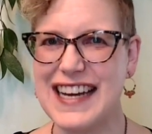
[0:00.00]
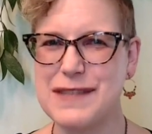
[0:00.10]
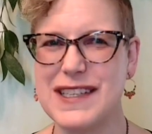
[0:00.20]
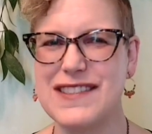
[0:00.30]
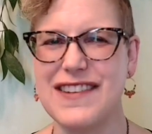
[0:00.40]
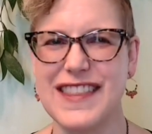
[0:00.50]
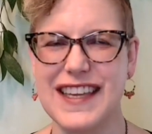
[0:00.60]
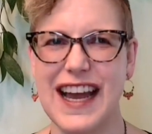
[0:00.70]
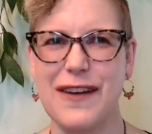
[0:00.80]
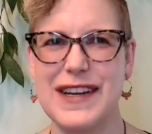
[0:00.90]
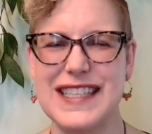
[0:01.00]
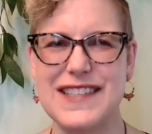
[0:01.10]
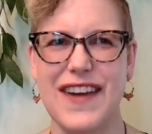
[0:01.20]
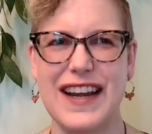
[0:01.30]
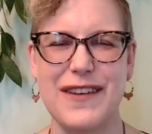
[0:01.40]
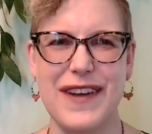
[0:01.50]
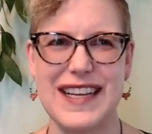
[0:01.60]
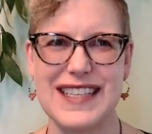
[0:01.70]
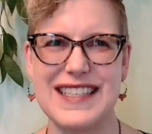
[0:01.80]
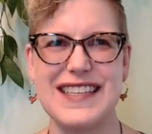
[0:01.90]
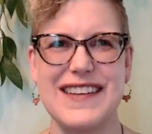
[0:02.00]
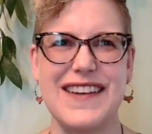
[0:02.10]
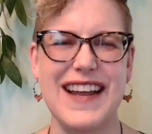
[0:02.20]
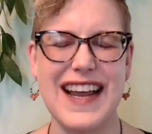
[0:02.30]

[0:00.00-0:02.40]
especially with the young ones, finding ways to